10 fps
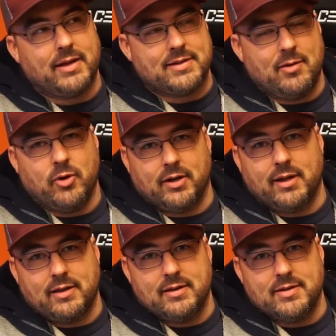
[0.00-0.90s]
that work
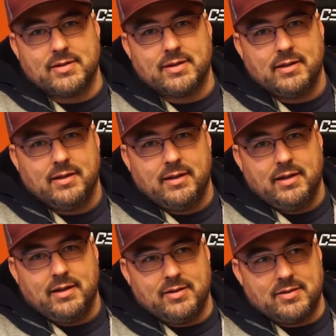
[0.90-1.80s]
like this
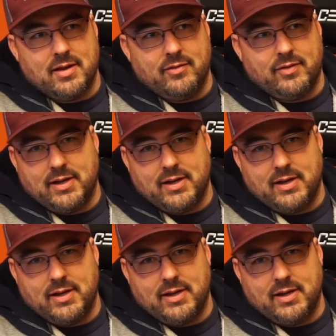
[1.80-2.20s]
and stuff,